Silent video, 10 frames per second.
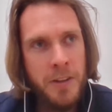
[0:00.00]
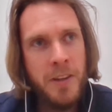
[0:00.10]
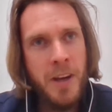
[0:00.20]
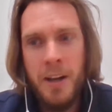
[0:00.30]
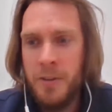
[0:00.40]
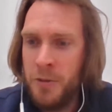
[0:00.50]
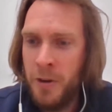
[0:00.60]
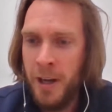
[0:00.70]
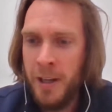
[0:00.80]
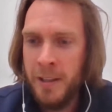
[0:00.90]
this cut and
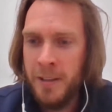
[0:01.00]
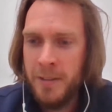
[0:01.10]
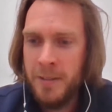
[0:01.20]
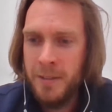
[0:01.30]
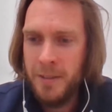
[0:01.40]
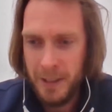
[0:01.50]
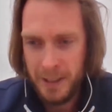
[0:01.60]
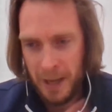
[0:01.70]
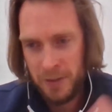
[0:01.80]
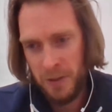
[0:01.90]
dry,
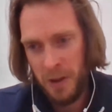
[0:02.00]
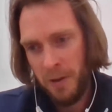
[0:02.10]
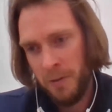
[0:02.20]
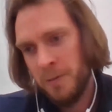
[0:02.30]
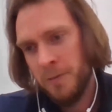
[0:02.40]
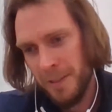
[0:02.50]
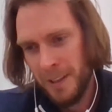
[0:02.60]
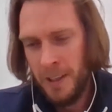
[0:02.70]
yes, no,